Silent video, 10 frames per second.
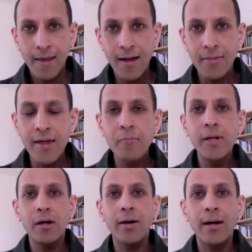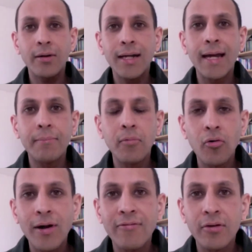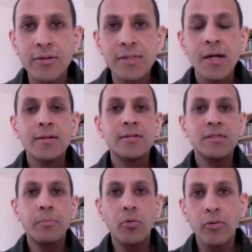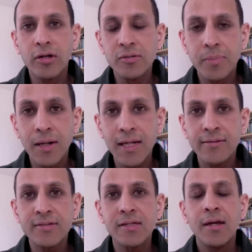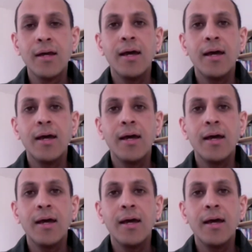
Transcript: And then we go out and get more evidence to support those beliefs,